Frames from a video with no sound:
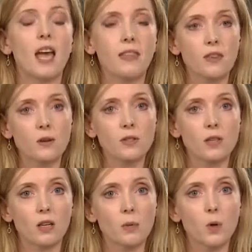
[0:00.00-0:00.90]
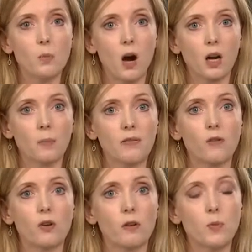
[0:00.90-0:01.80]
ethanol-soluble marker
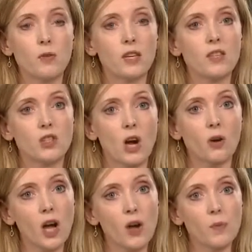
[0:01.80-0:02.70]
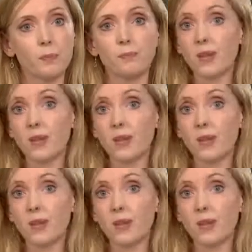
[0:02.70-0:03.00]
before removing the gel comb.